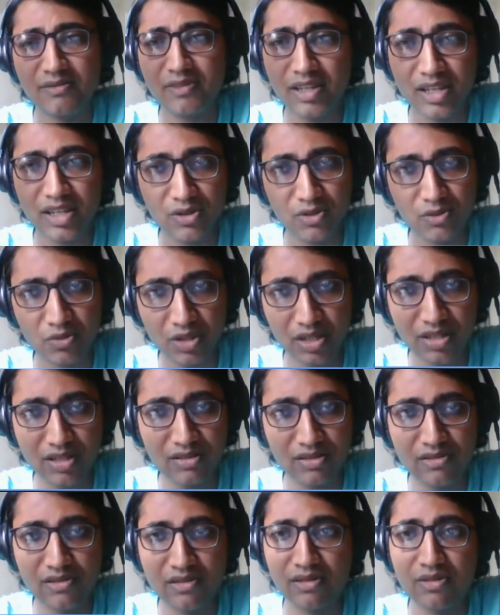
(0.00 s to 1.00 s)
and it's a very
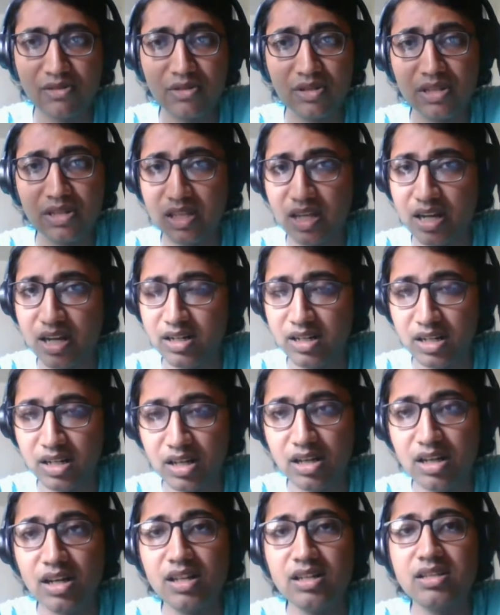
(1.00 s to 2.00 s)
unique institute in
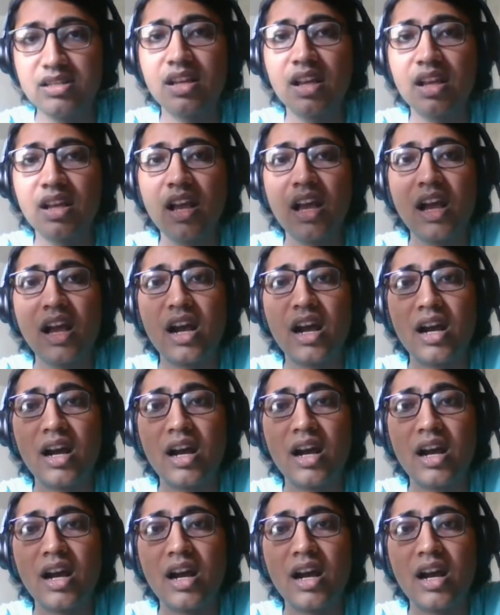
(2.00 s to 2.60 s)
that regards.